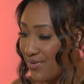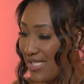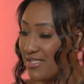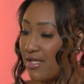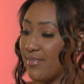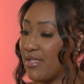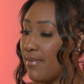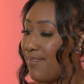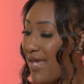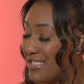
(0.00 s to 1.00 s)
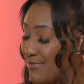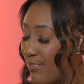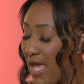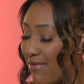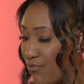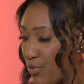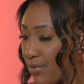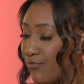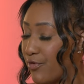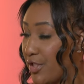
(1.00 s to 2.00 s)
That's gonna be the best
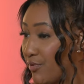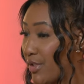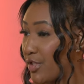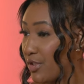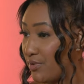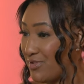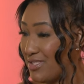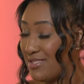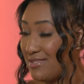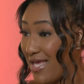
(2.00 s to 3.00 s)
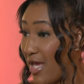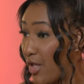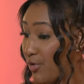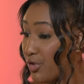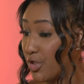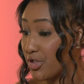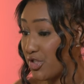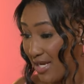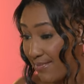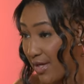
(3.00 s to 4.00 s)
platform for you to use to sell your
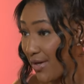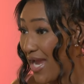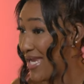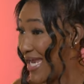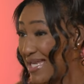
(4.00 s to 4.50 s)
shea butter and